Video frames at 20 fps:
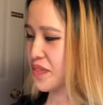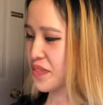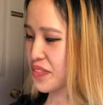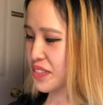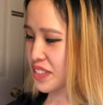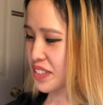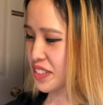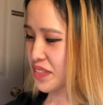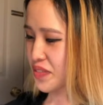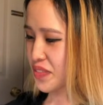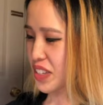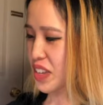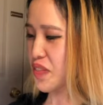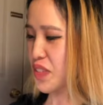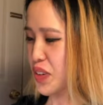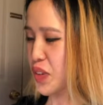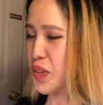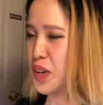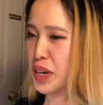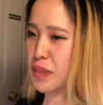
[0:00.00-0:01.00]
I know what you mean. If you
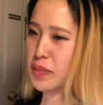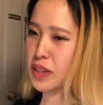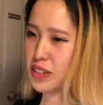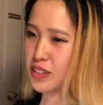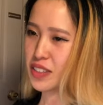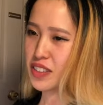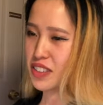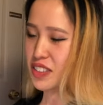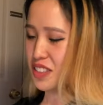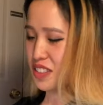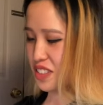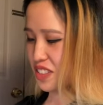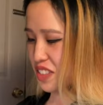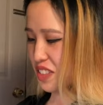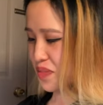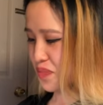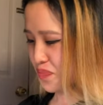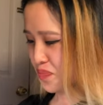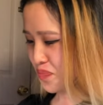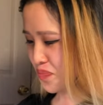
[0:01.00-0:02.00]
know what I mean, yeah, mm-hmm. exactly.
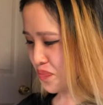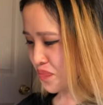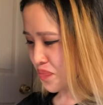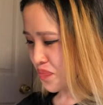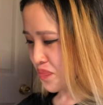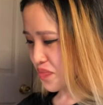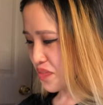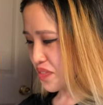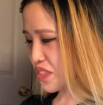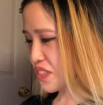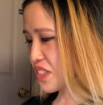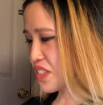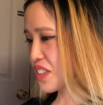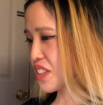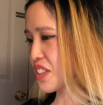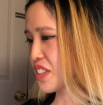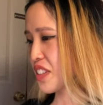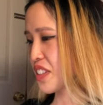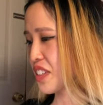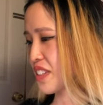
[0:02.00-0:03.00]
Mm -hmm. If you know
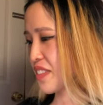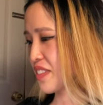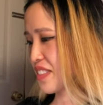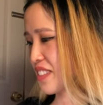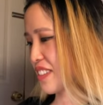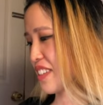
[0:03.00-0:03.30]
Dranzer, you know.